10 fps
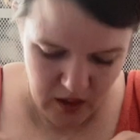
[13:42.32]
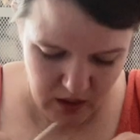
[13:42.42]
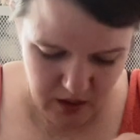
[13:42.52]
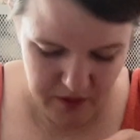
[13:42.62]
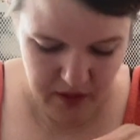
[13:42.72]

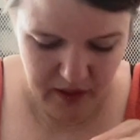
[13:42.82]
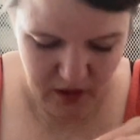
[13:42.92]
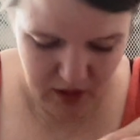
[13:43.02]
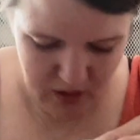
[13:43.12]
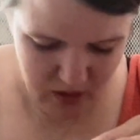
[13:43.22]
And the
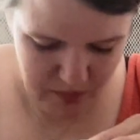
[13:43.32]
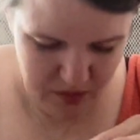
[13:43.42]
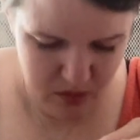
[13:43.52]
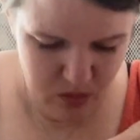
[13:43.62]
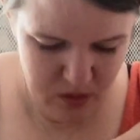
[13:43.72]
yarn I'm
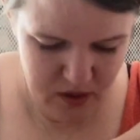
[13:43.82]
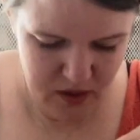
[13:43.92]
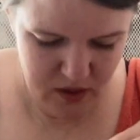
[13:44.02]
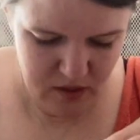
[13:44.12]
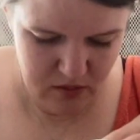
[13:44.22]

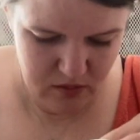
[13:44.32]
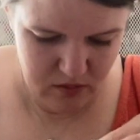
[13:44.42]
using